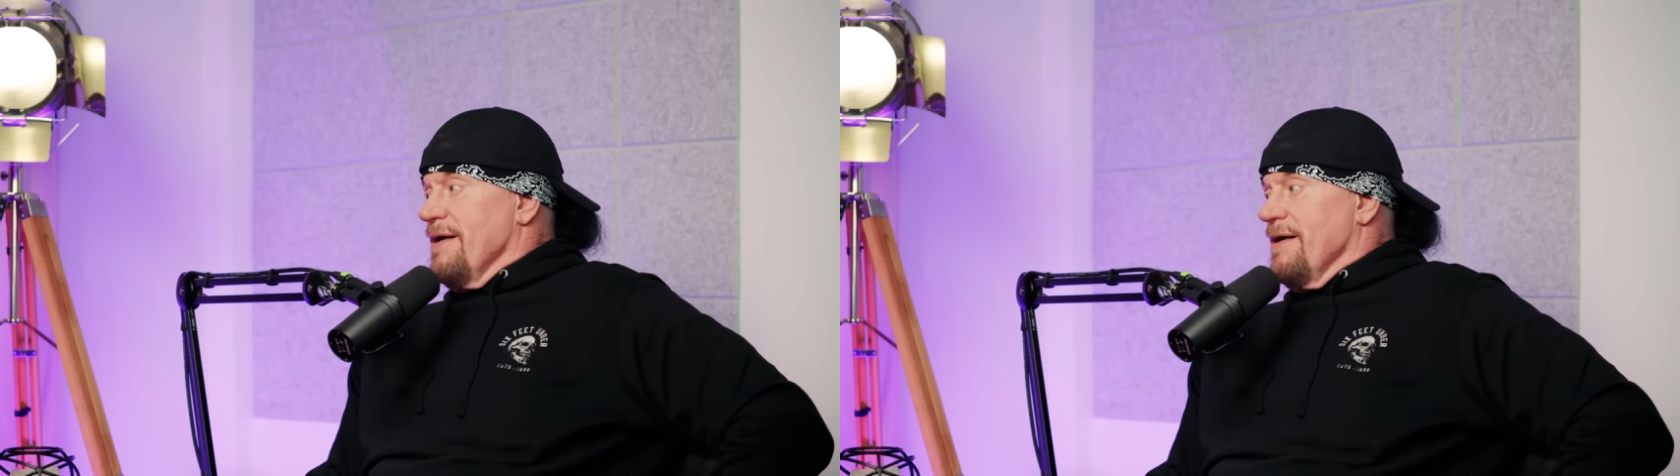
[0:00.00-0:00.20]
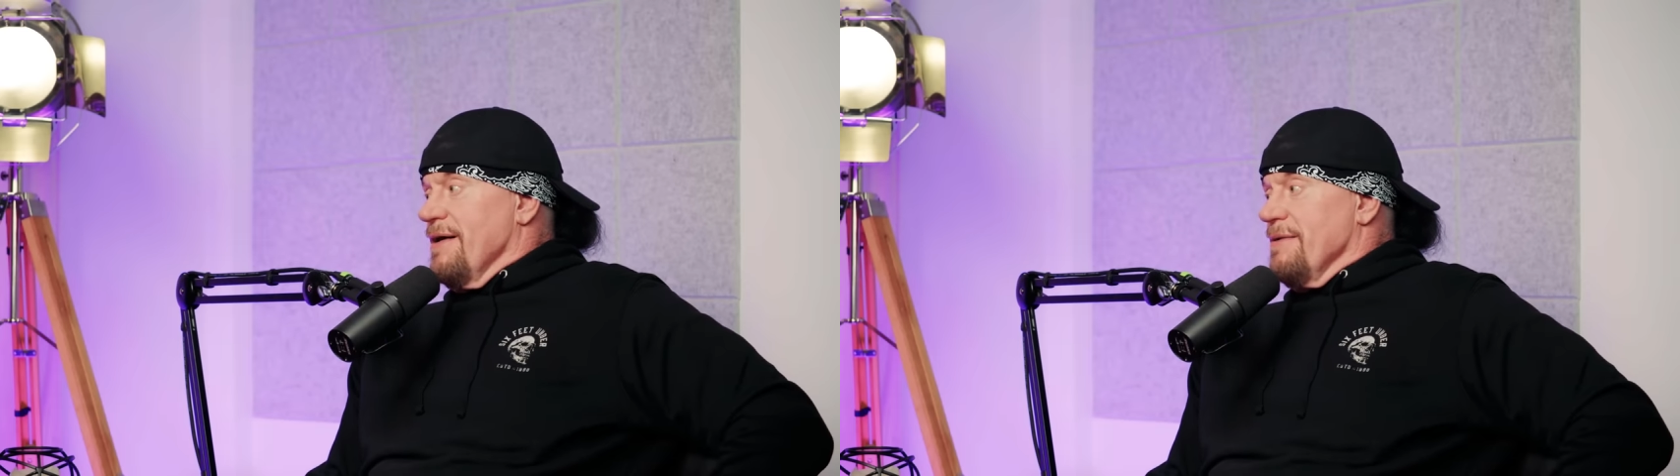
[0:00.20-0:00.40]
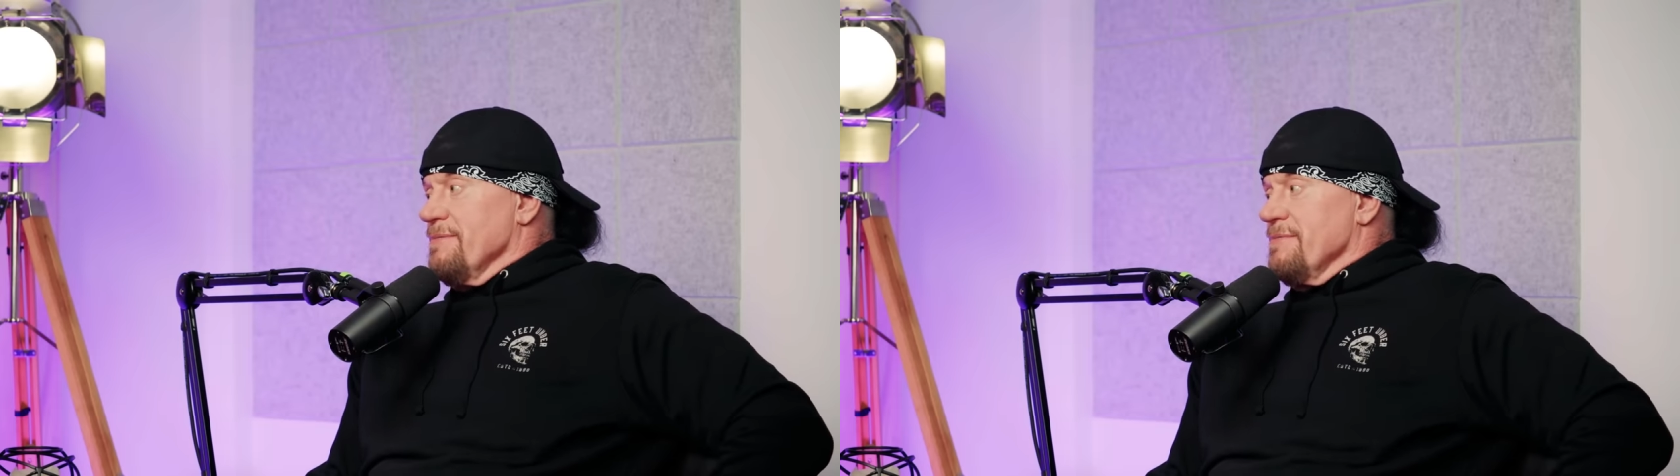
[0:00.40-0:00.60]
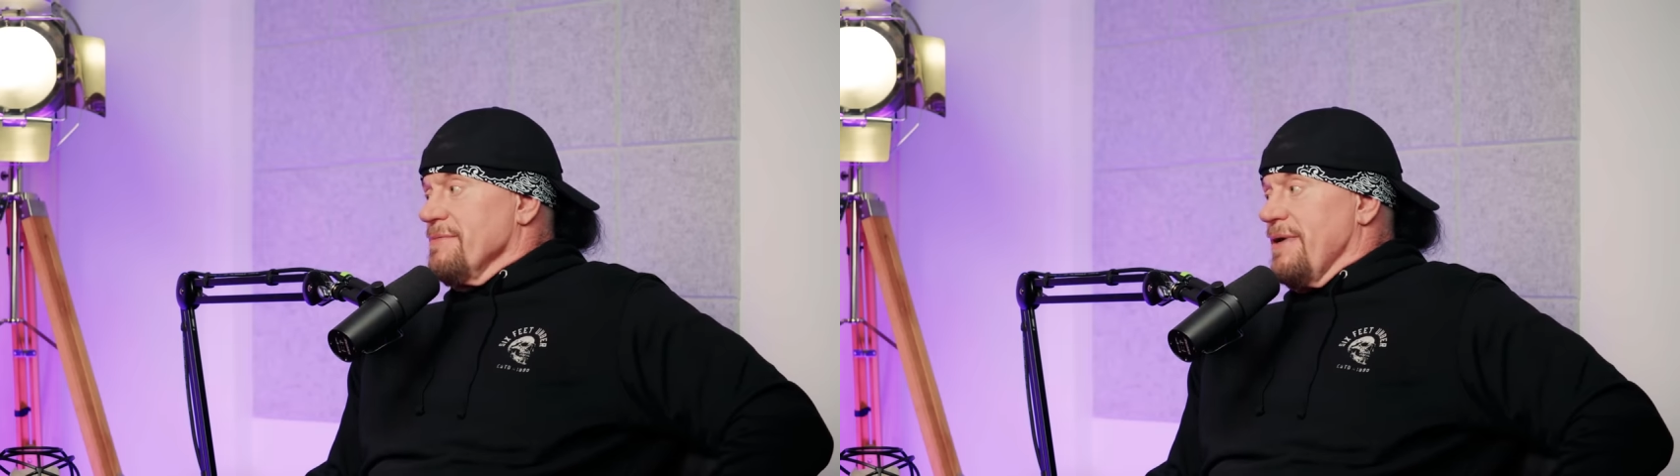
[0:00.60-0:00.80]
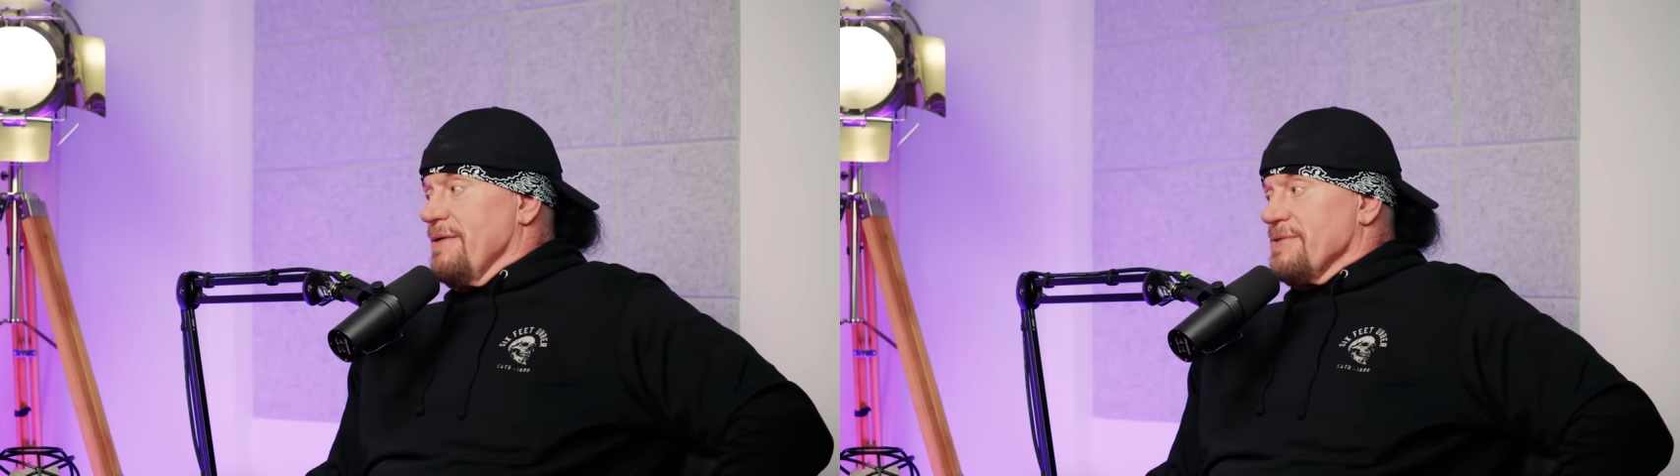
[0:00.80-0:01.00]
that
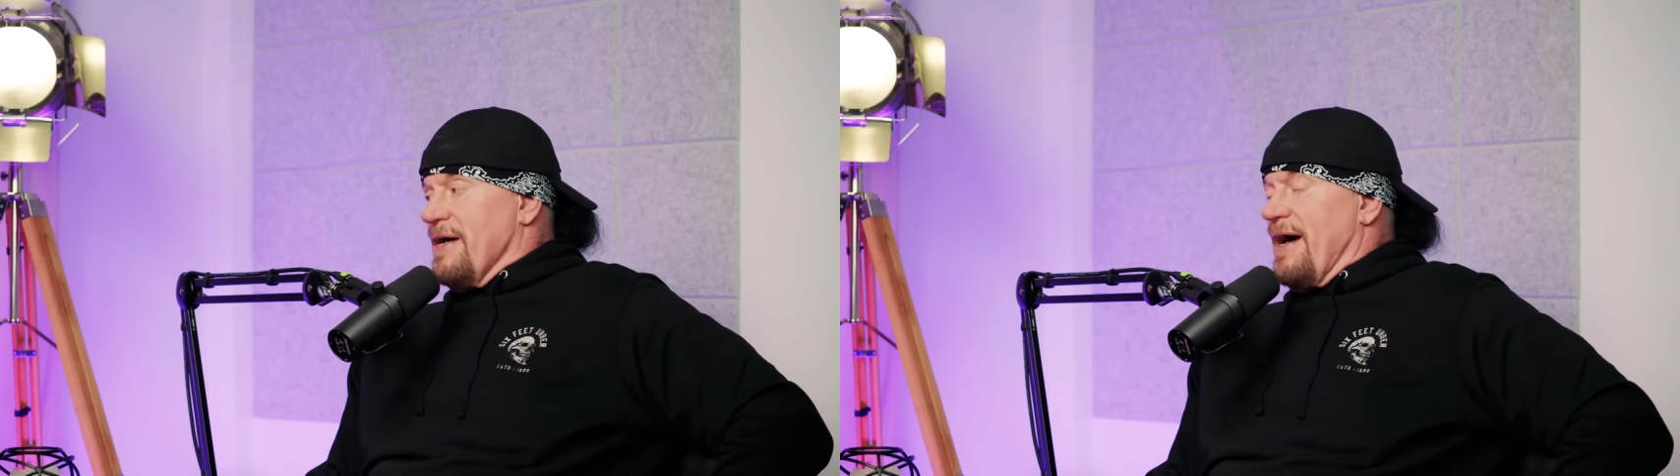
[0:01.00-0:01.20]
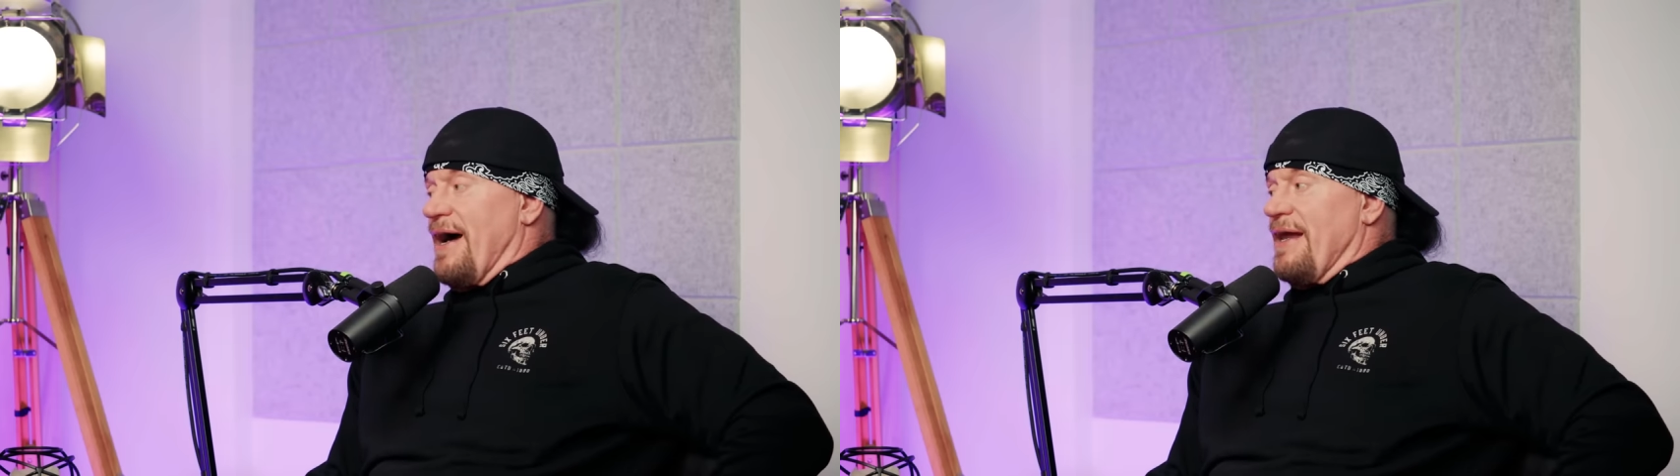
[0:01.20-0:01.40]
was a